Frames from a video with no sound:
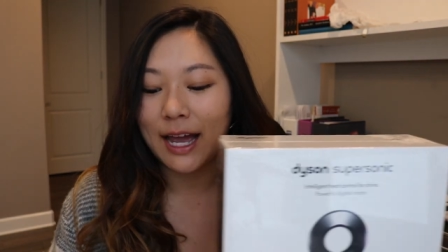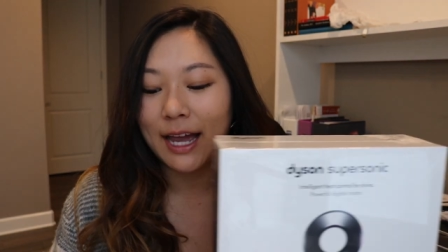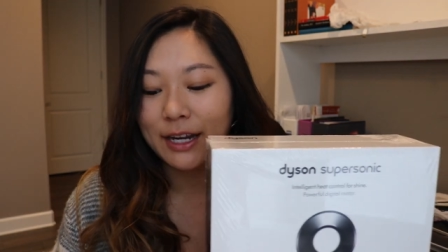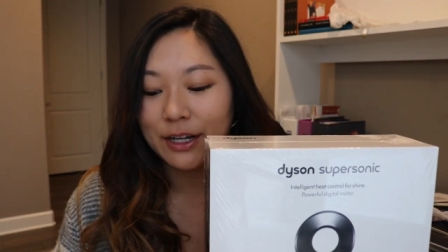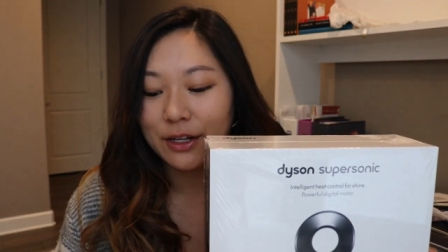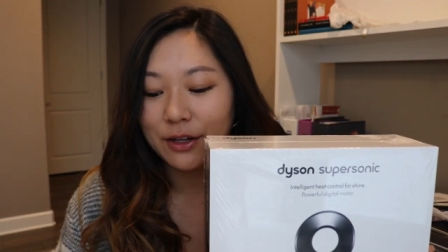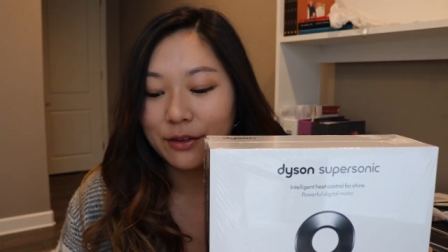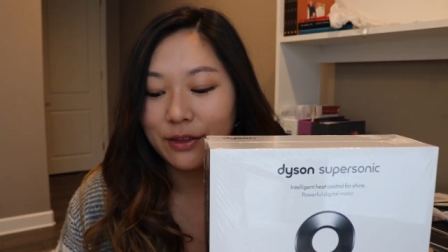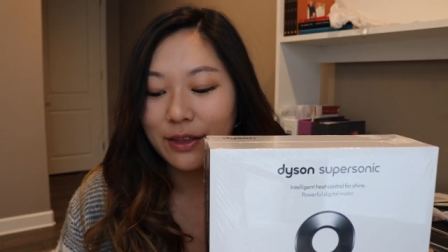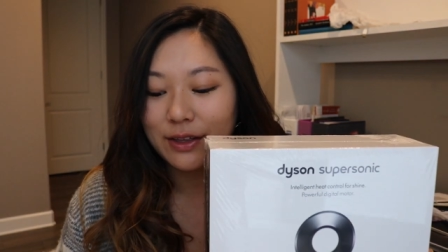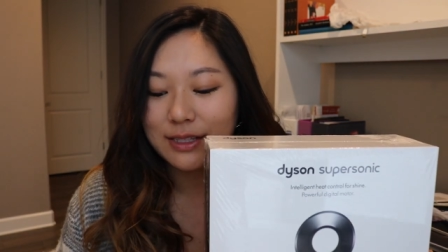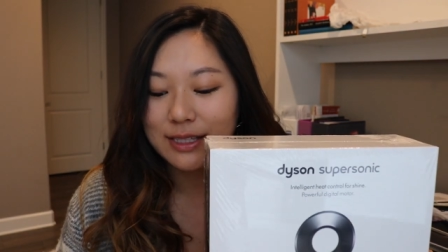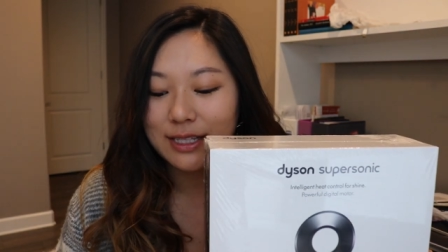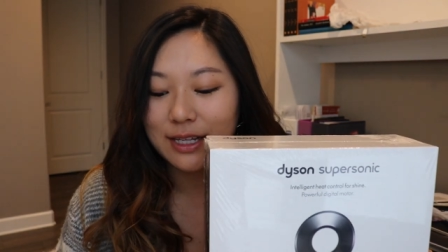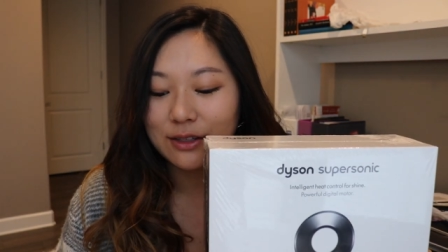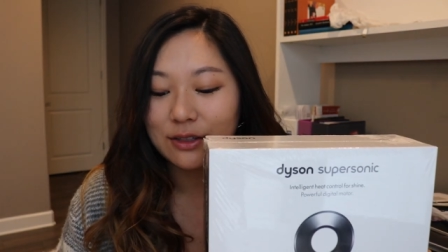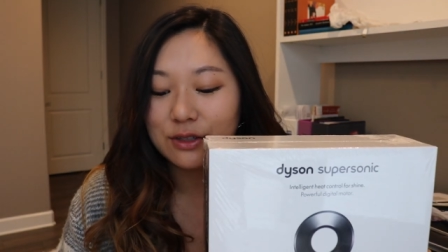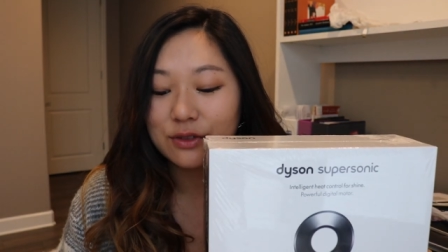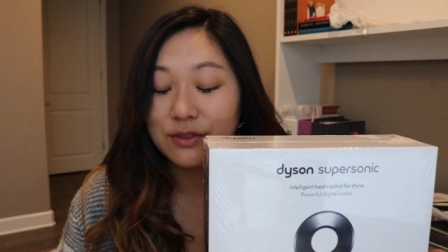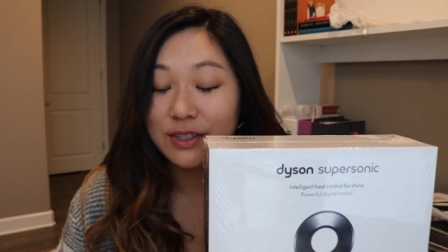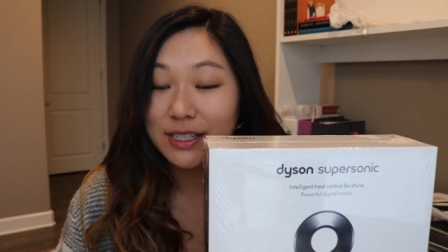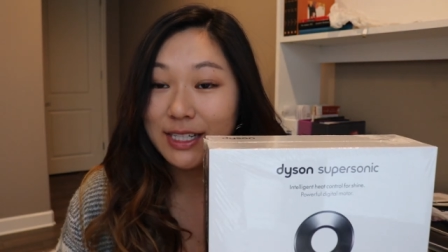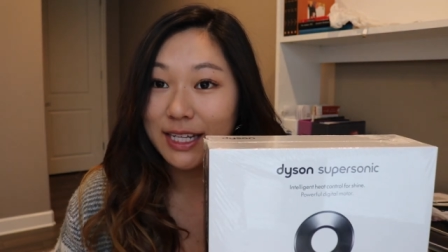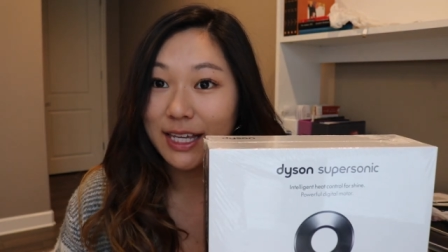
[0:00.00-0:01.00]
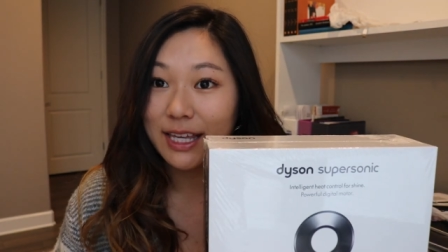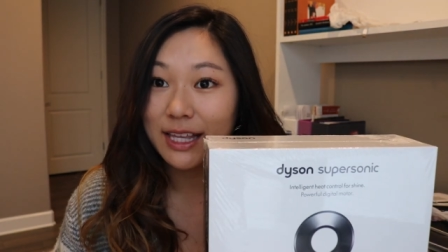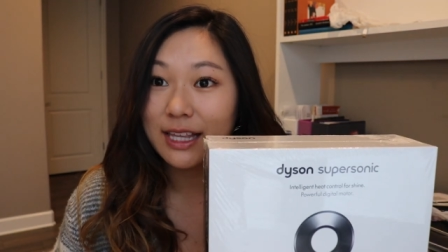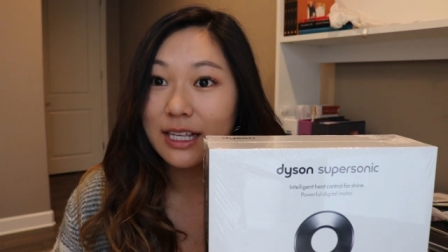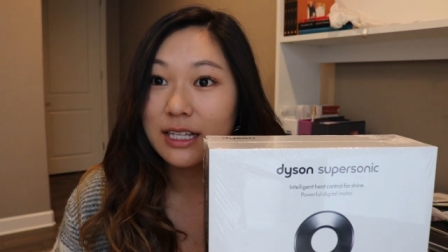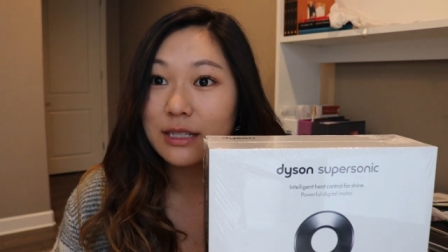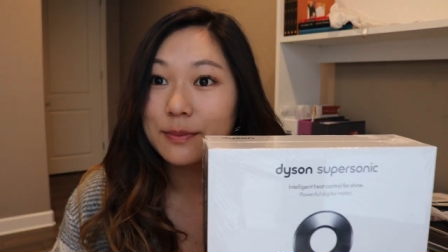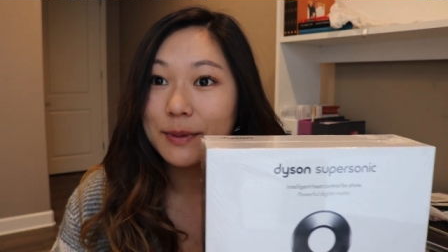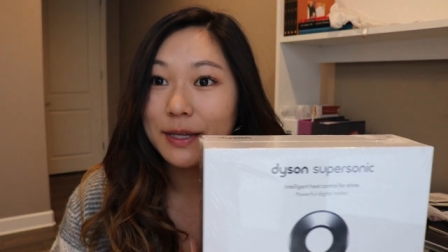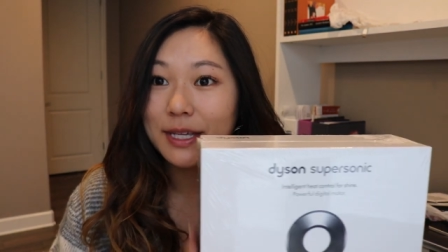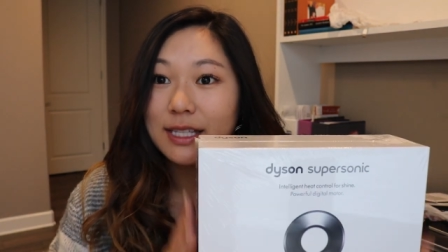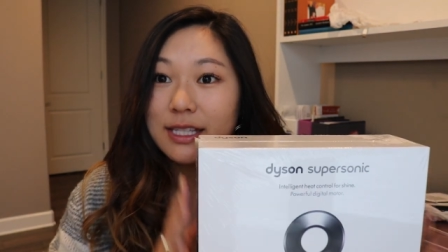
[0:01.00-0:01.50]
I know that sounds
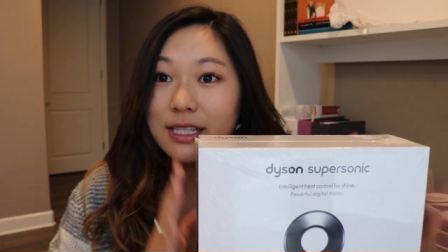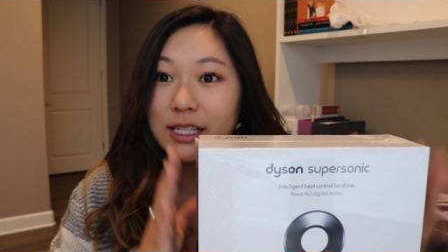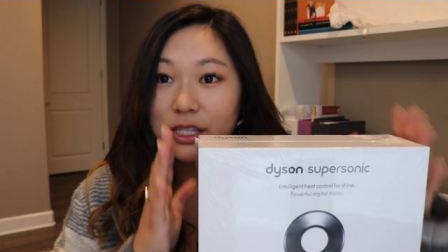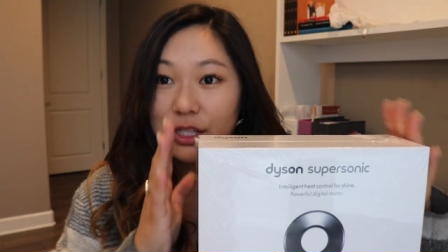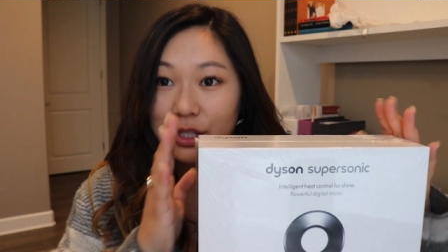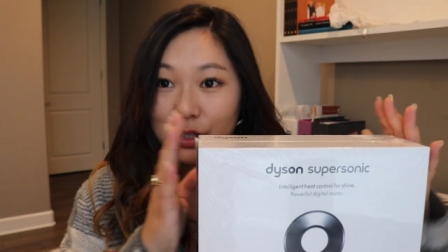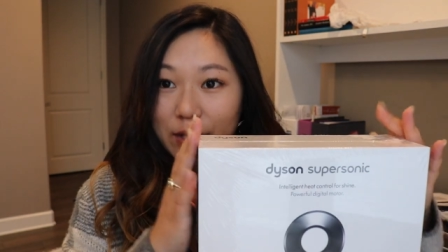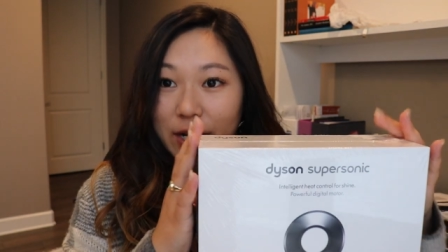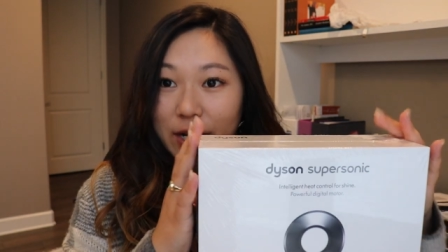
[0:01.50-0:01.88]
ridiculous because it's